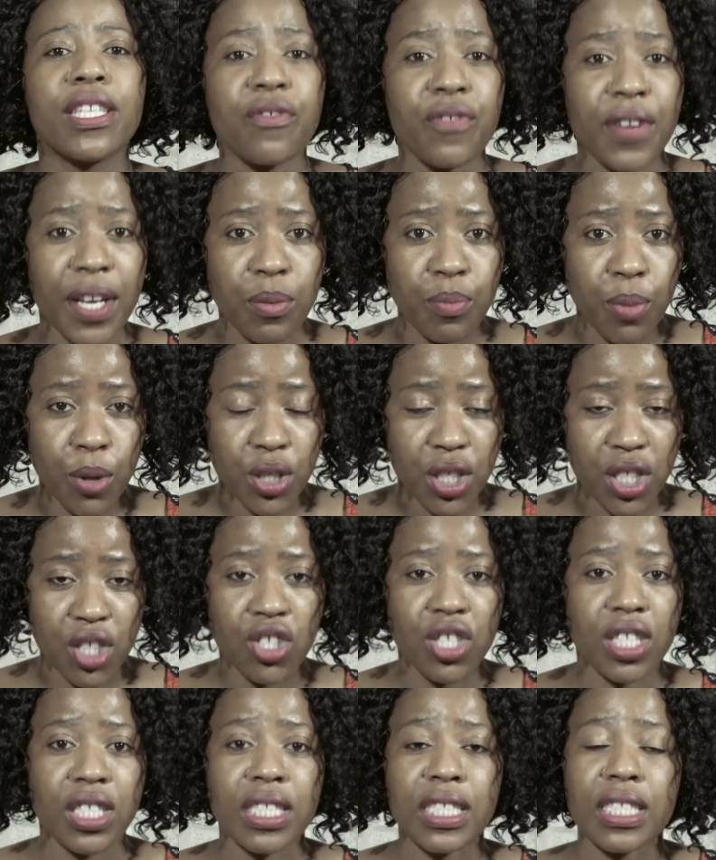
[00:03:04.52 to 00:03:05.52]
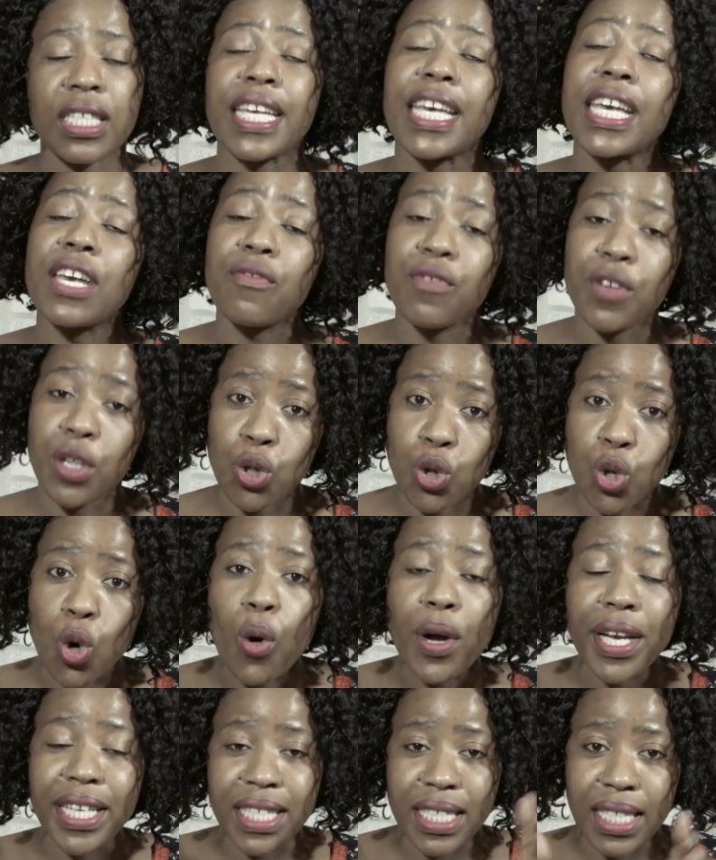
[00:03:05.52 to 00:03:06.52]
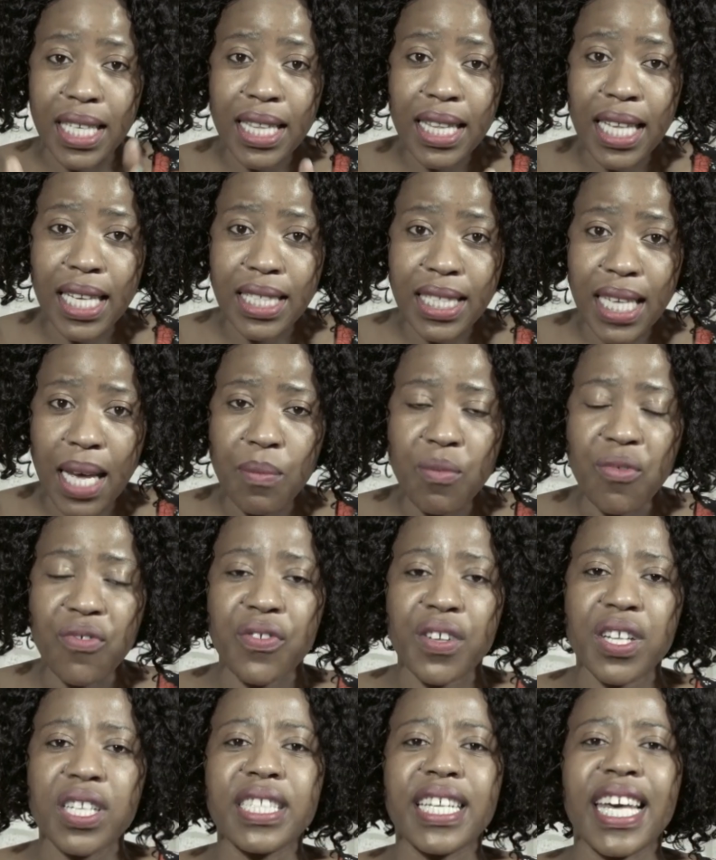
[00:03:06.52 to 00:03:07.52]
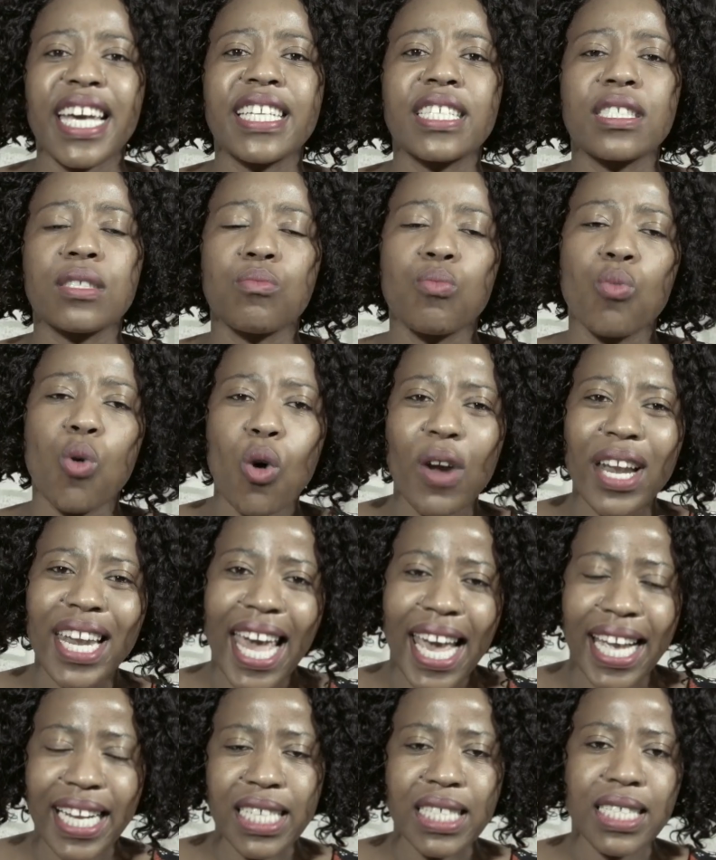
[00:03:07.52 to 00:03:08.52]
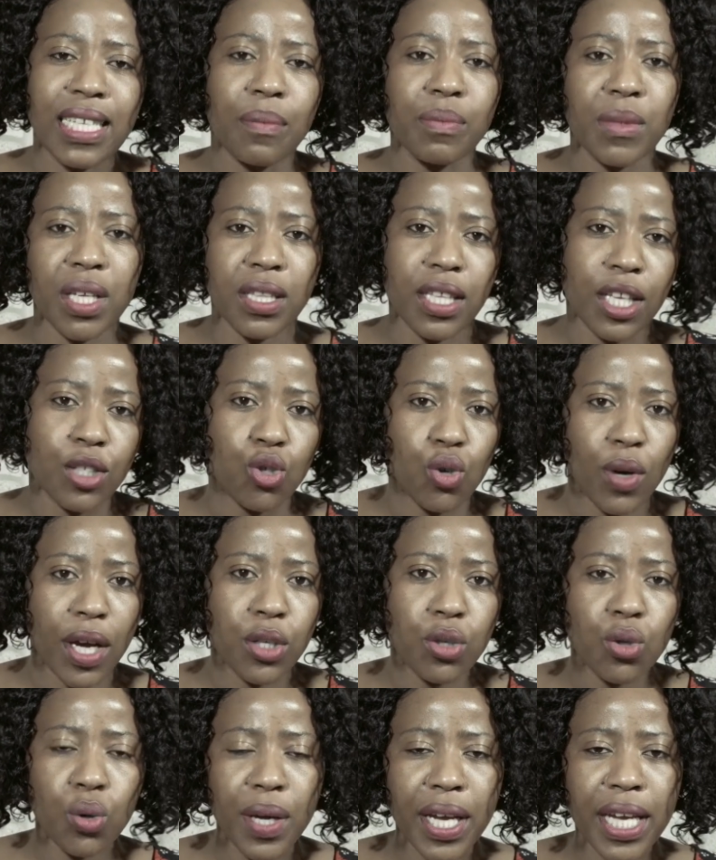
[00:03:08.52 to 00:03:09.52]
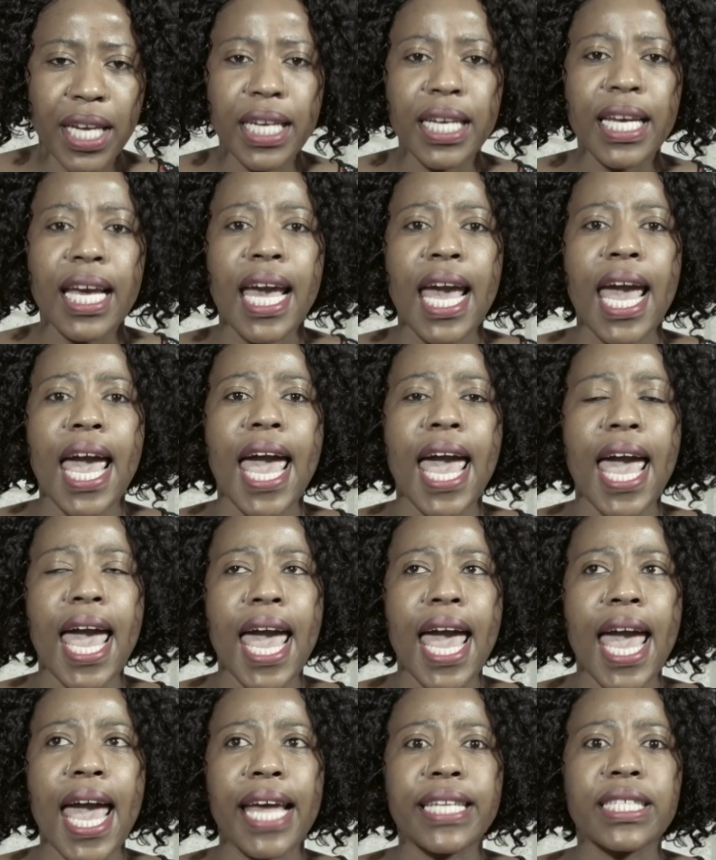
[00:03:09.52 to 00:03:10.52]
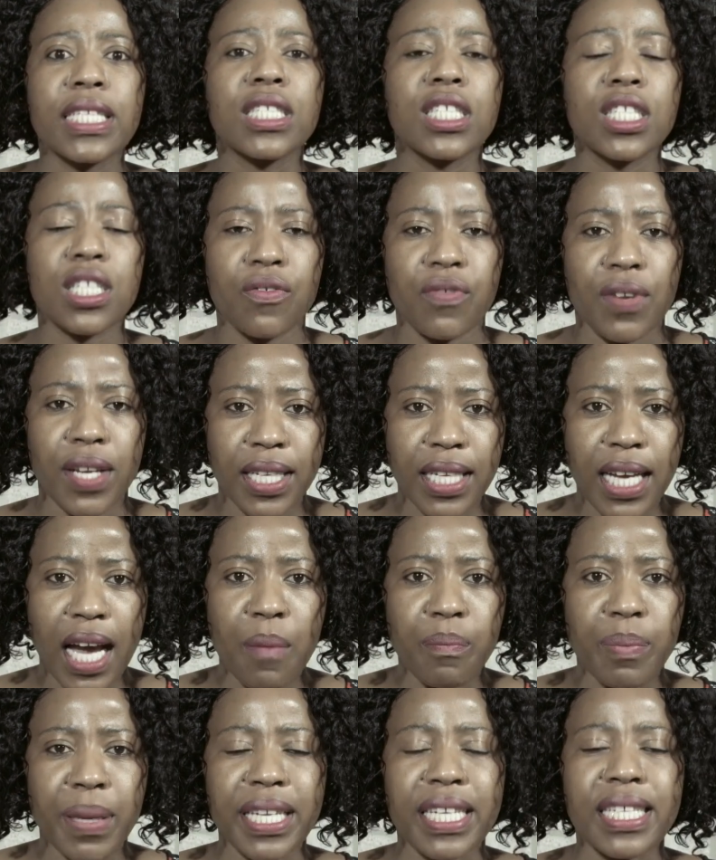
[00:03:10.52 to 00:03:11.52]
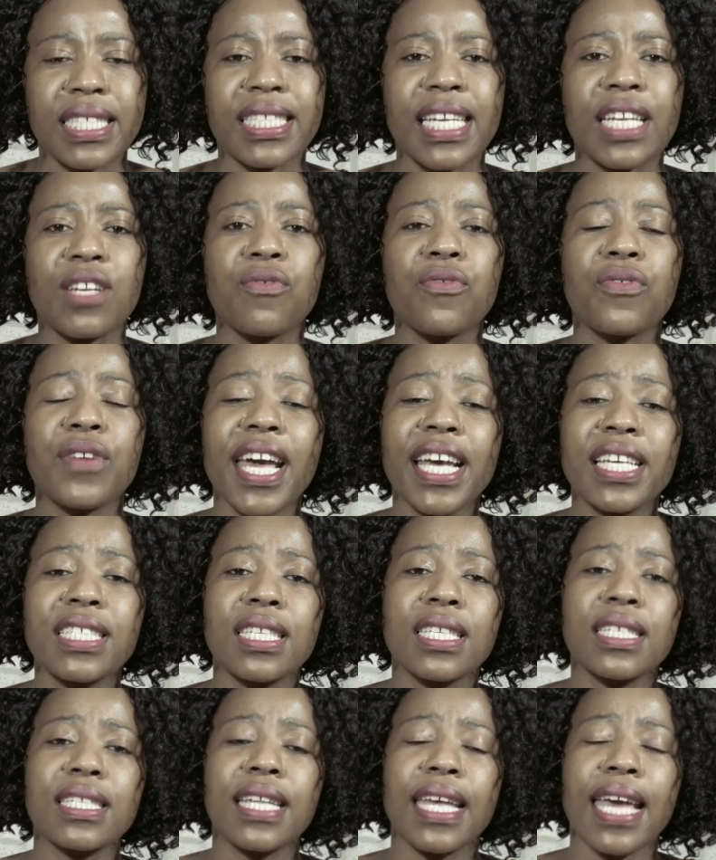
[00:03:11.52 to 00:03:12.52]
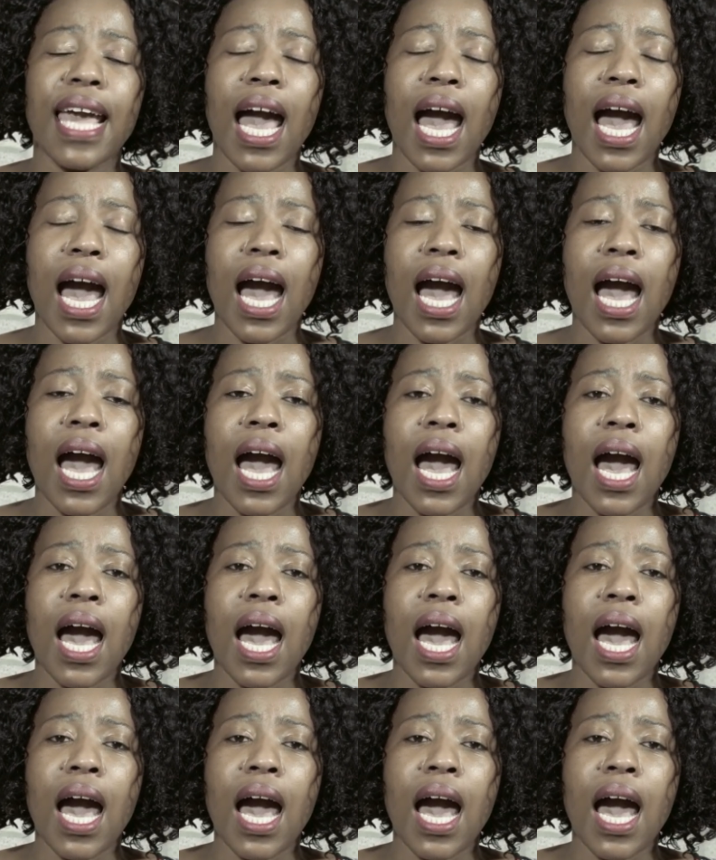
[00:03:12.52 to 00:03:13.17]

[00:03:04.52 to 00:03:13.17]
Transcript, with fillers: different positions, even though it's in the same field and more likely something that you are doing and it's different companies that phrases their